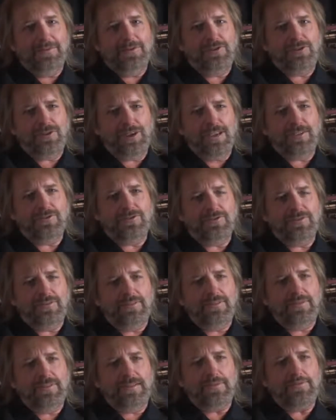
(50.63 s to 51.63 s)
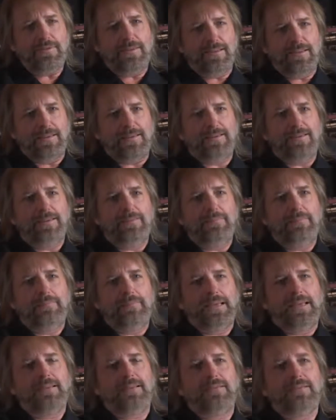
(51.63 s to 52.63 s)
changed everything,
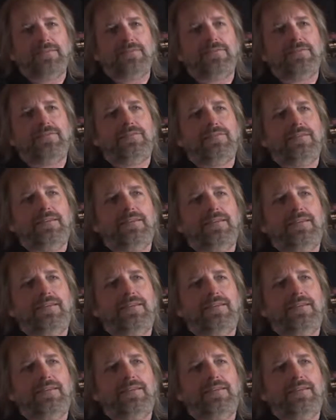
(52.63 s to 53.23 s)
because